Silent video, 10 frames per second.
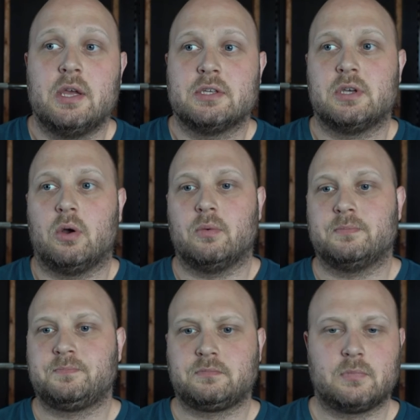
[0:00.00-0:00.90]
So,
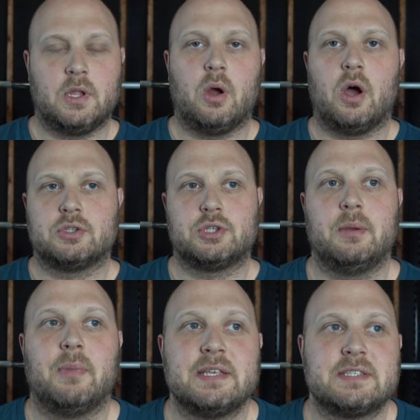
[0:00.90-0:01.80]
I'll
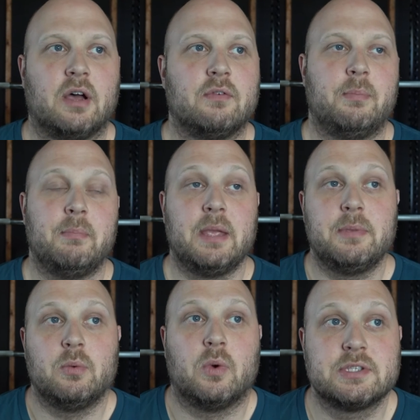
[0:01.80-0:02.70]
treat myself
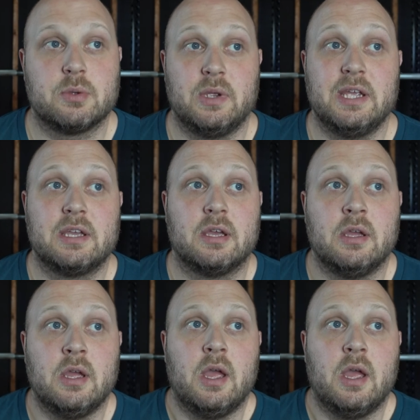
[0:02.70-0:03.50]
maybe once a week.